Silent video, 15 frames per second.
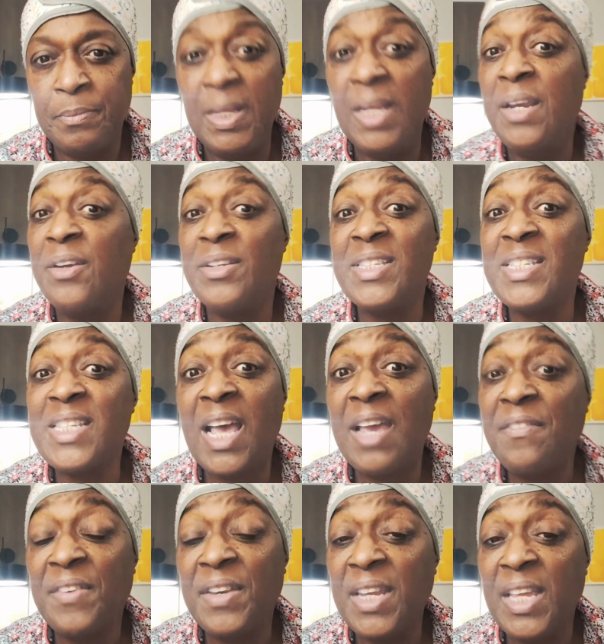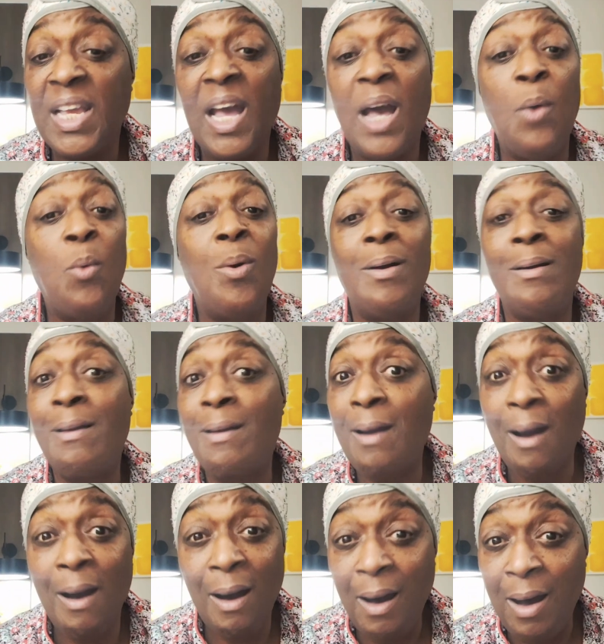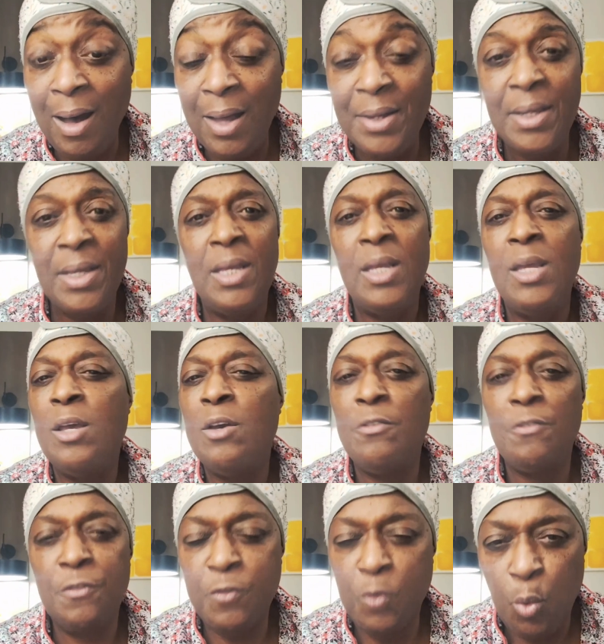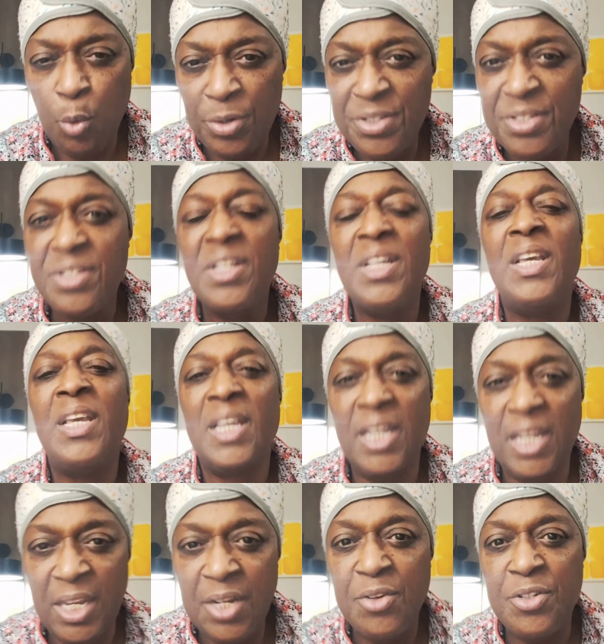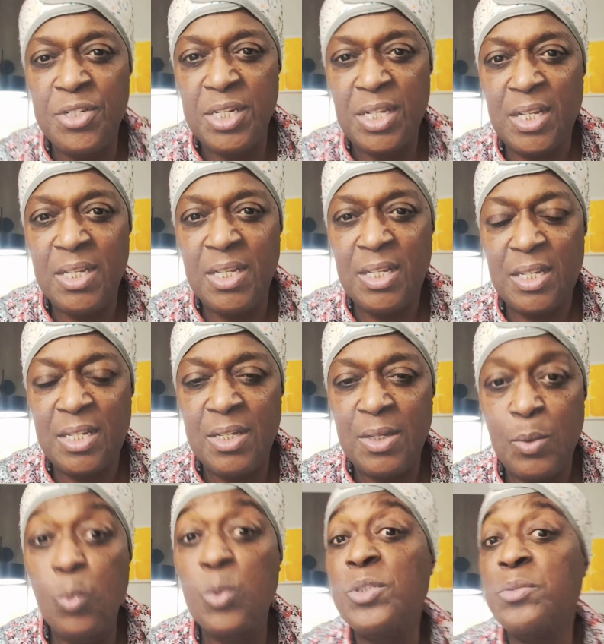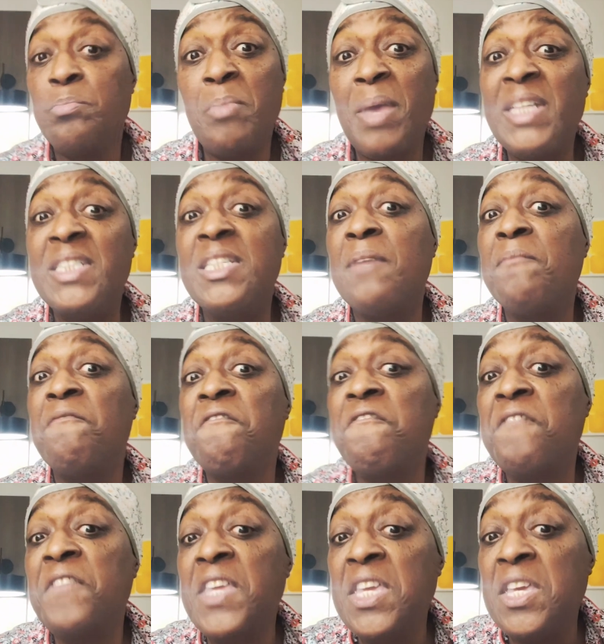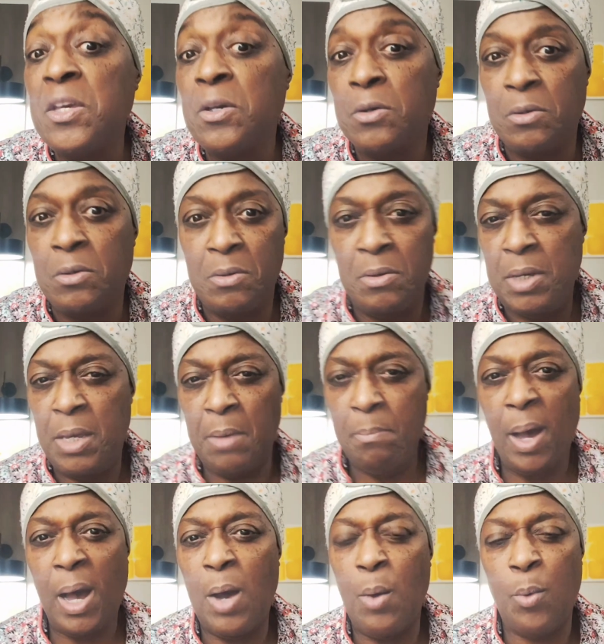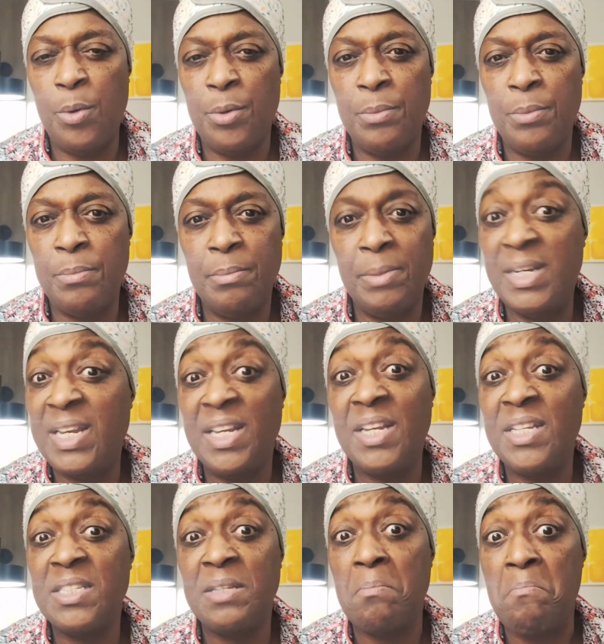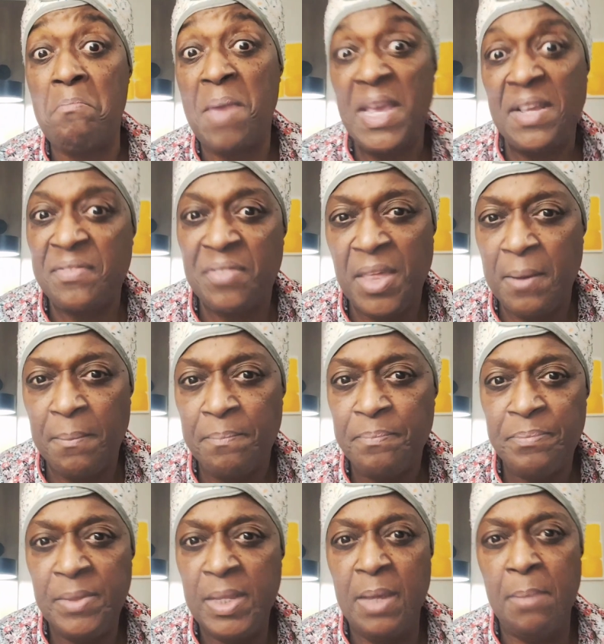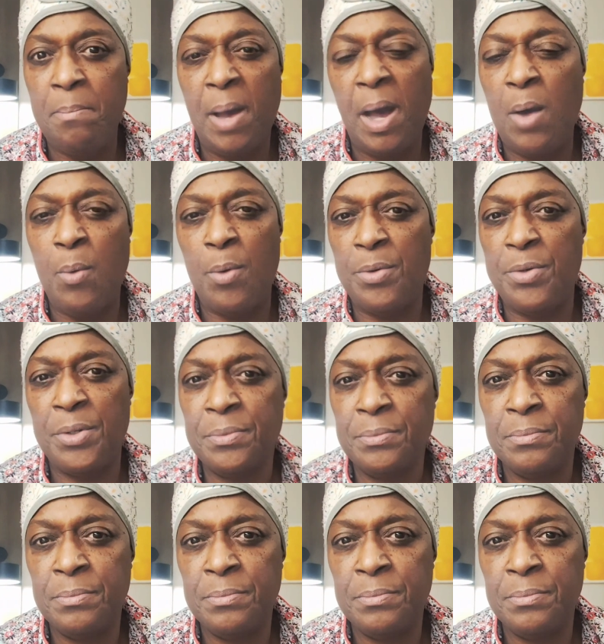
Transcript: And they're siphoning our God force energy, which makes them feel empowered, but that doesn't make them empowered.